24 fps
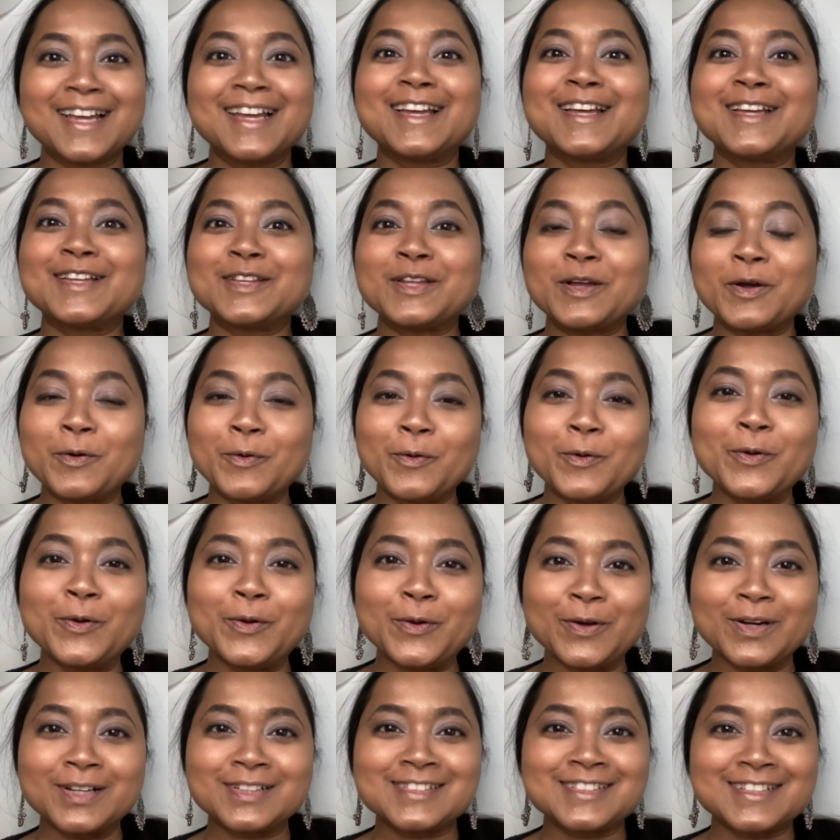The whole
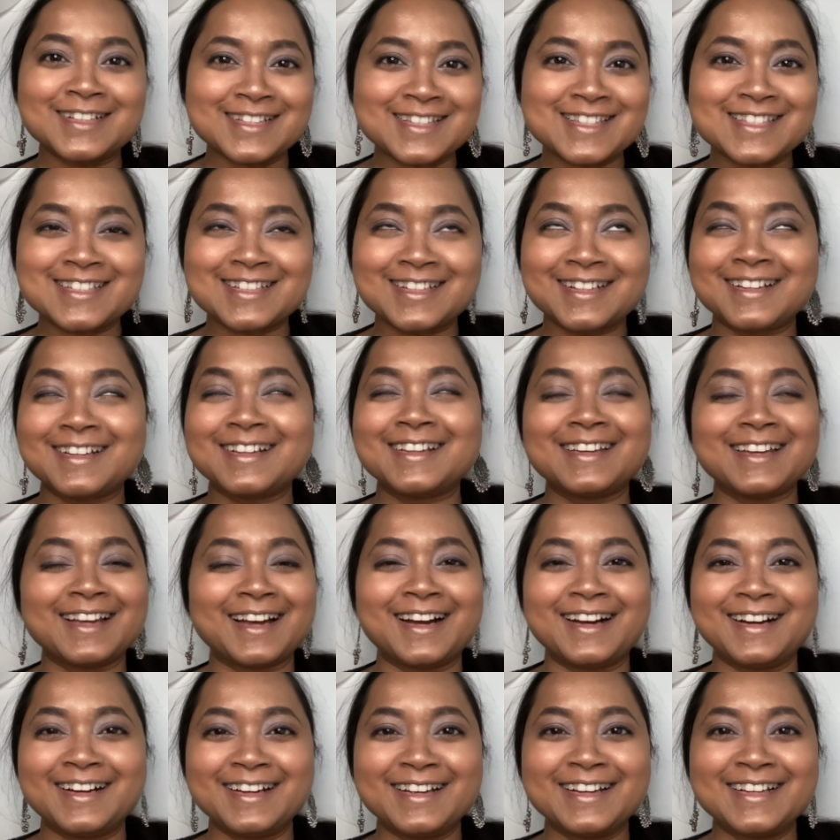look just, yeah,
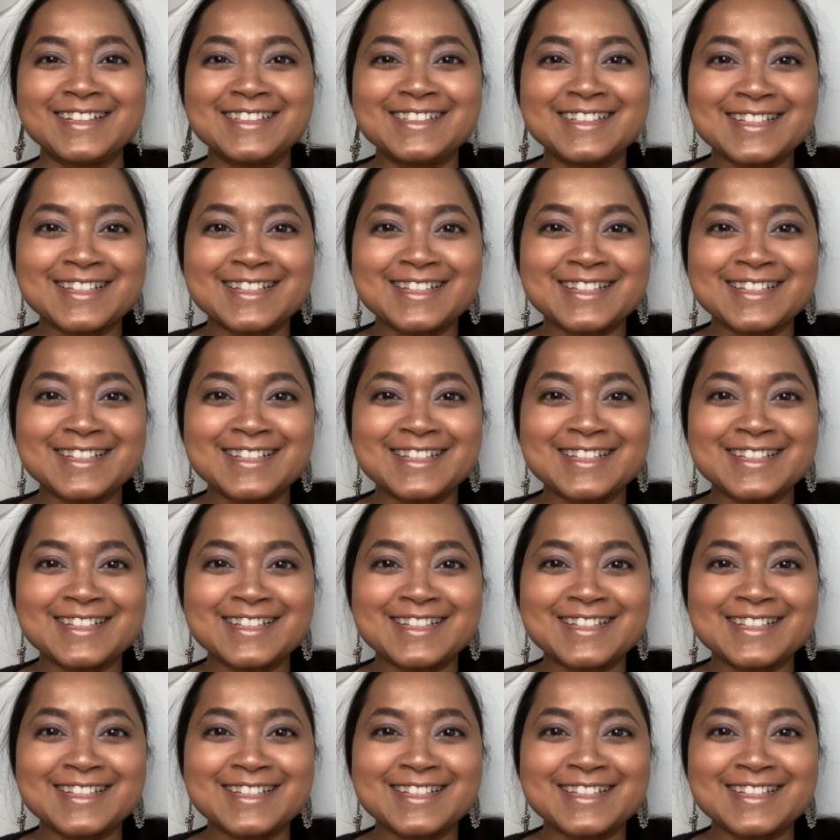it just